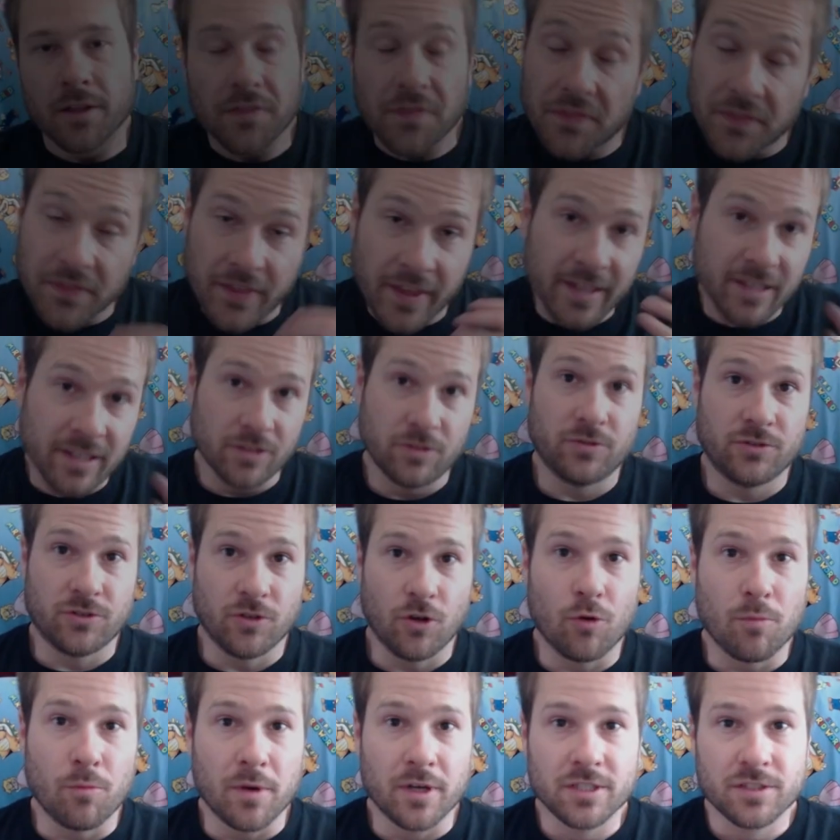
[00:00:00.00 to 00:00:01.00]
Thank you
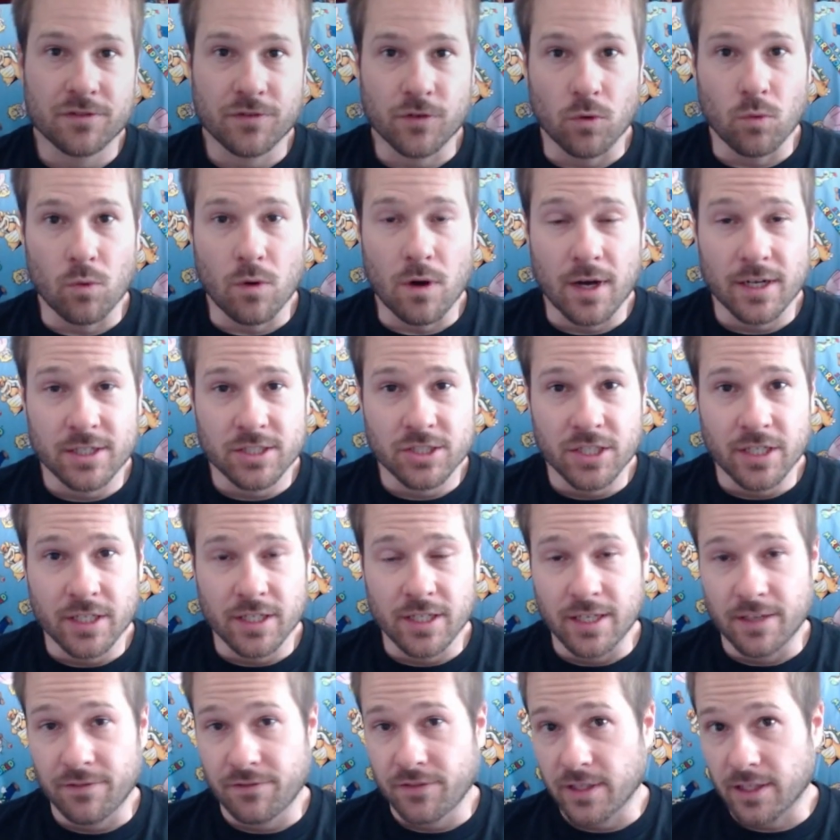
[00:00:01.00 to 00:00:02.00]
so much for watching.
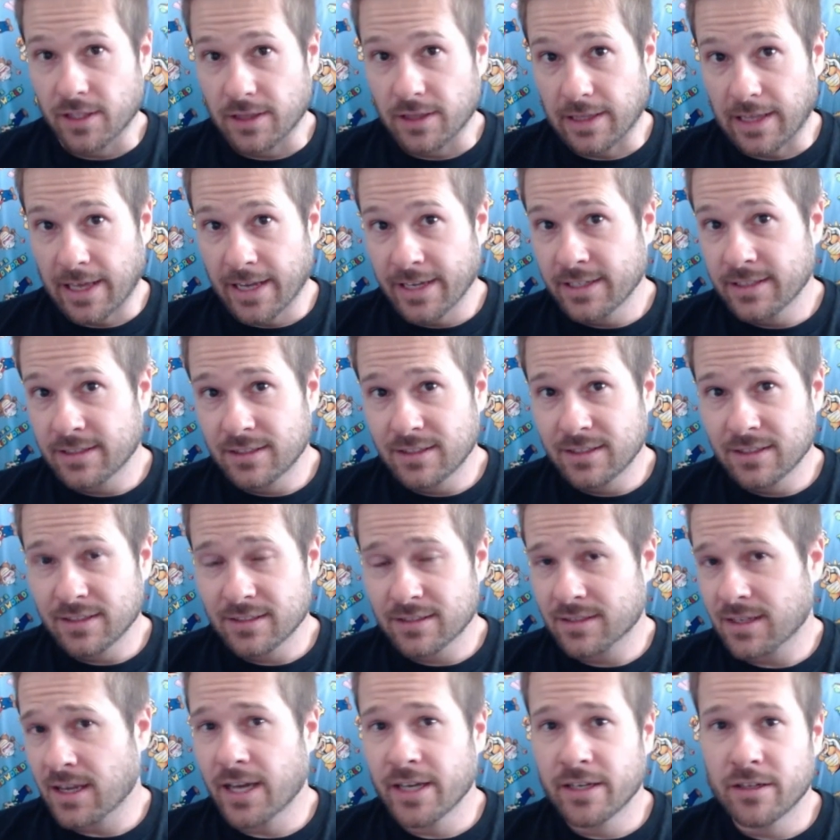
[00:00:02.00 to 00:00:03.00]
If you liked this
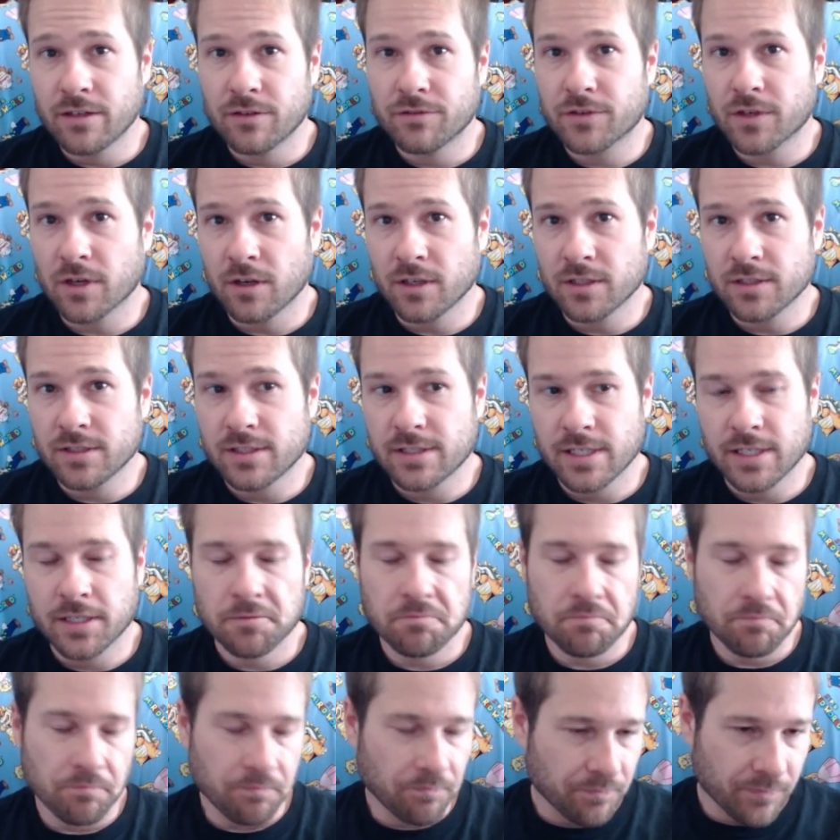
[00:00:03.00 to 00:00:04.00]
kind of
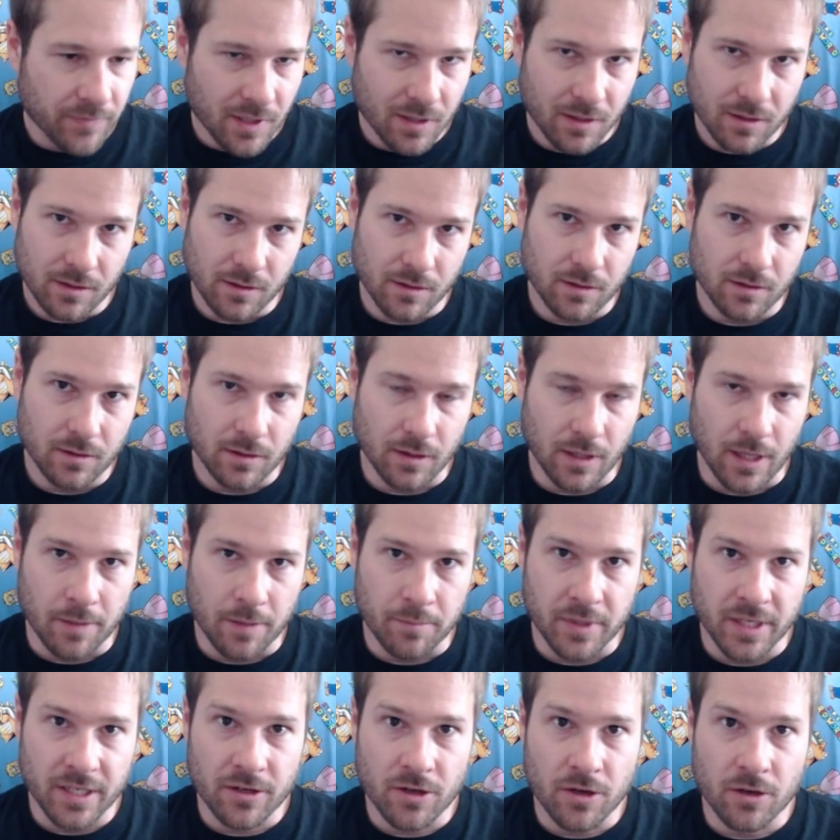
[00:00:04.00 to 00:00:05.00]
content, let
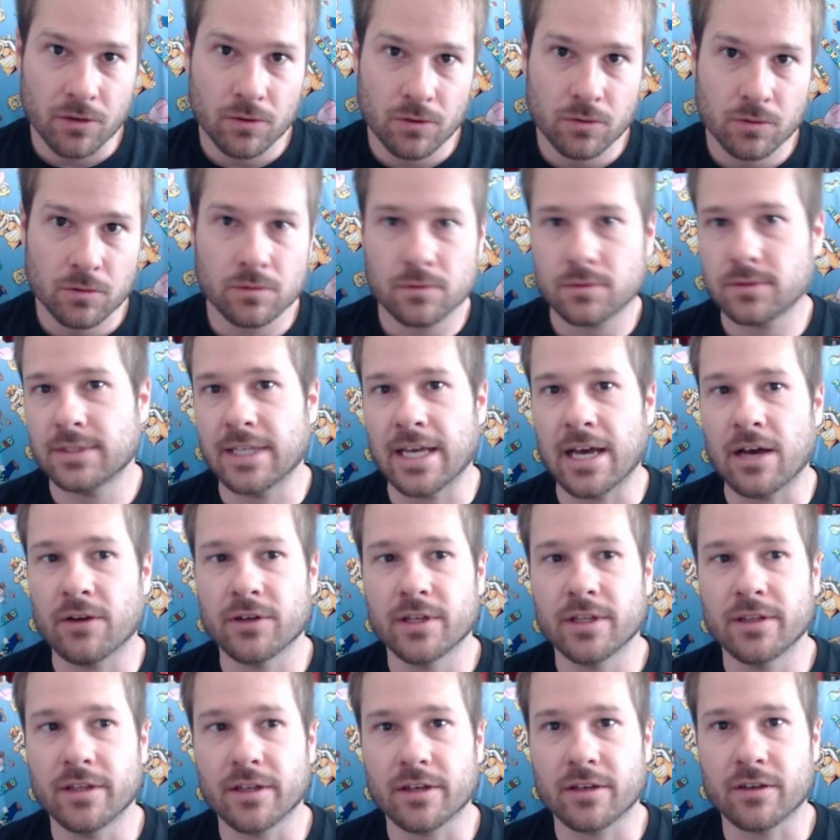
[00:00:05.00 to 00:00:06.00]
me know down
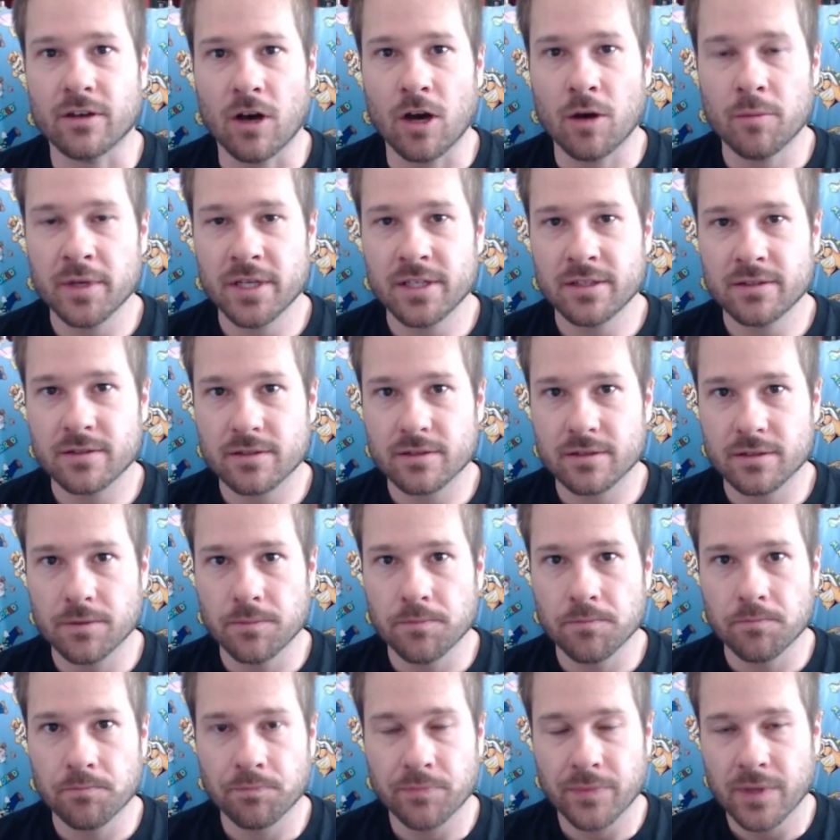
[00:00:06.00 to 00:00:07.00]
in the comments.
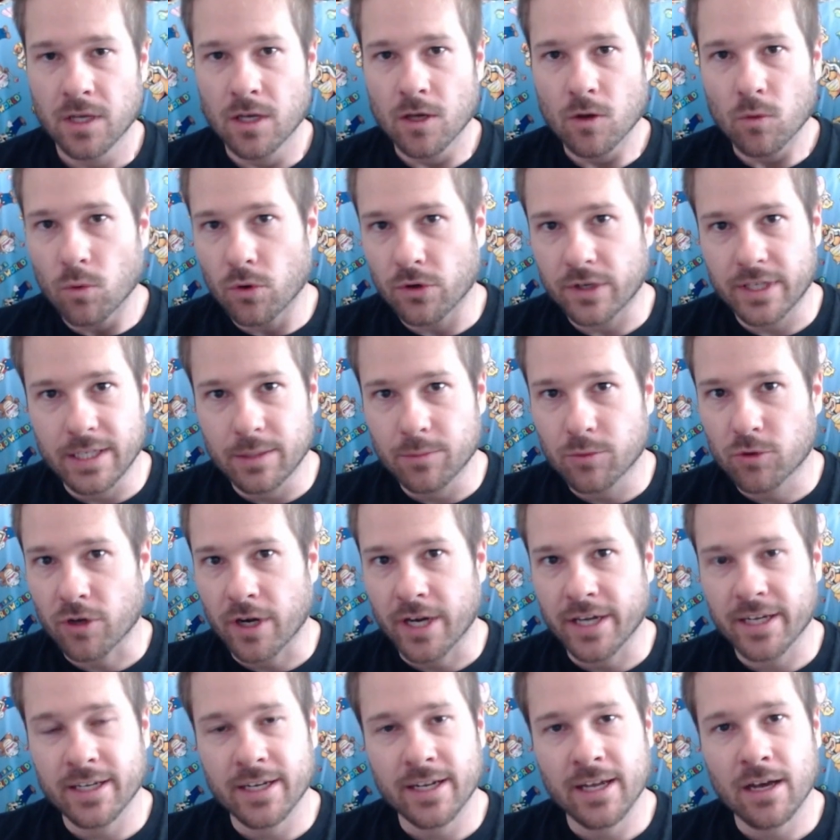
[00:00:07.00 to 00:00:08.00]
We'll keep
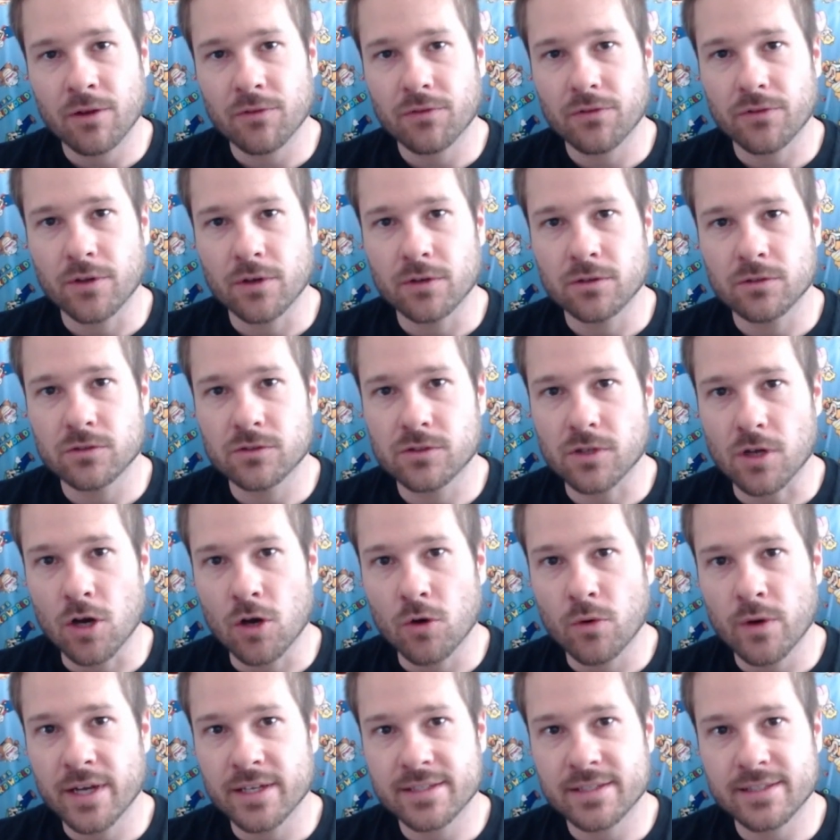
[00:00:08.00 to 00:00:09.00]
cranking out those
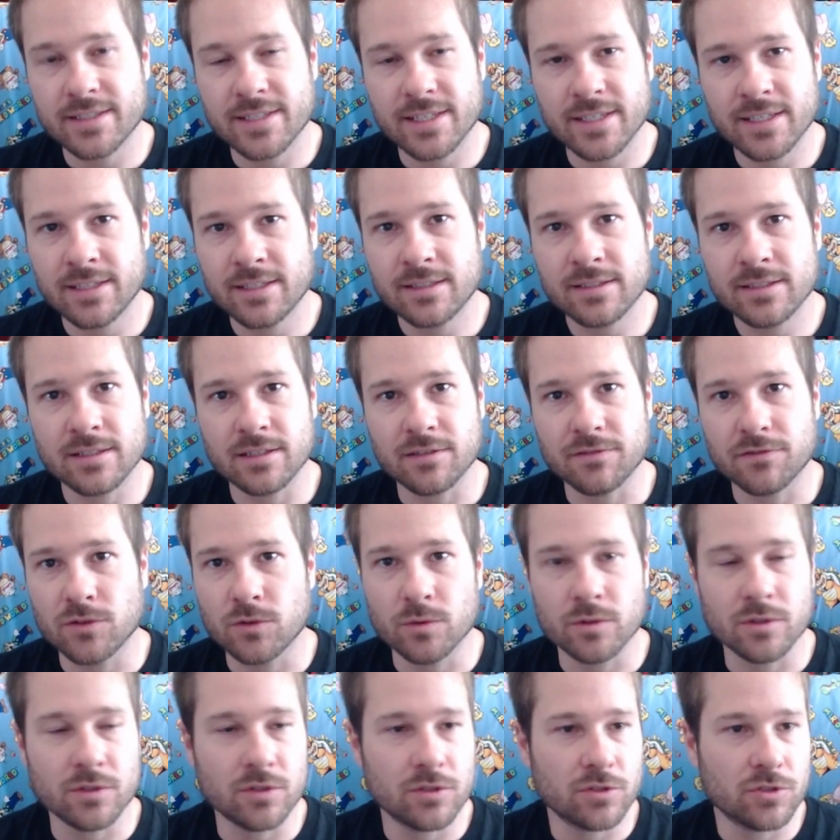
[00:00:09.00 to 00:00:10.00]
OSTs if you
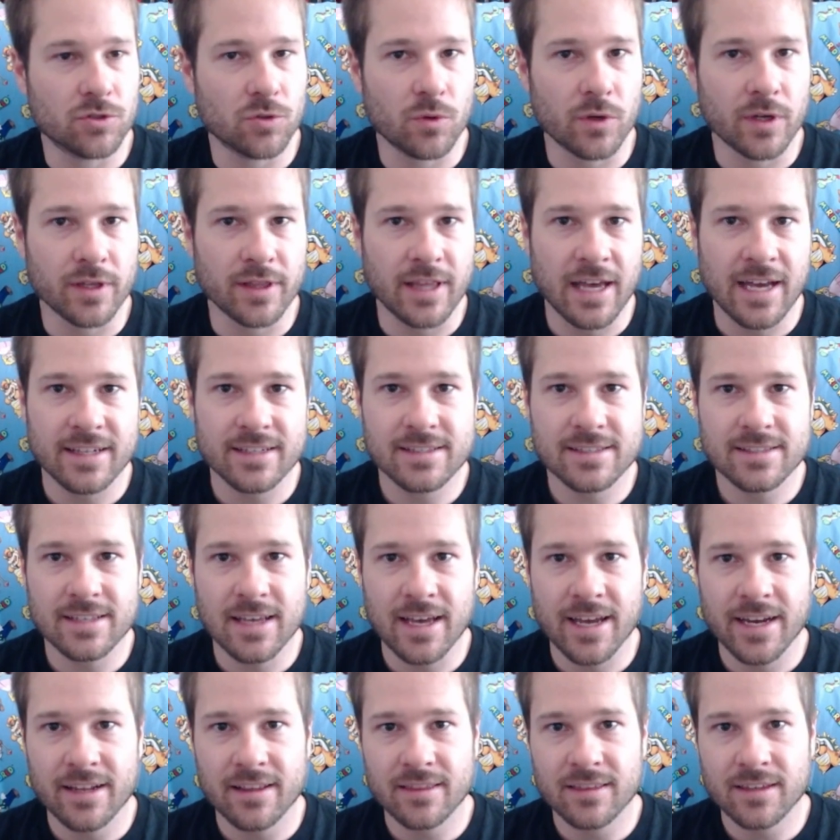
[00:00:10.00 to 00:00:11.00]
enjoy that
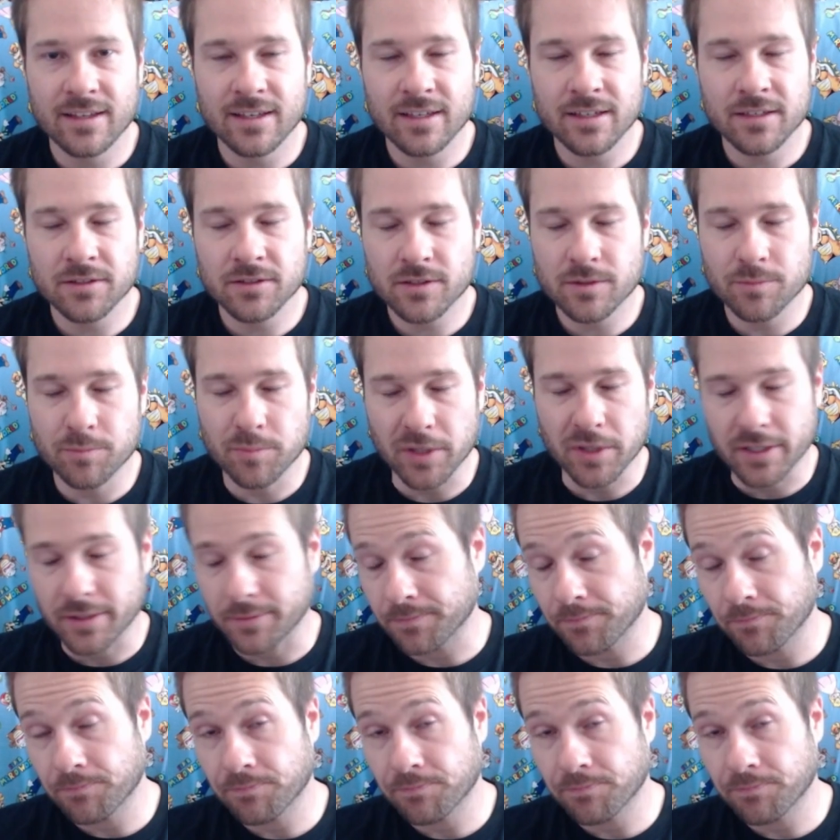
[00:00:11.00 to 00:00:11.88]
side of things, but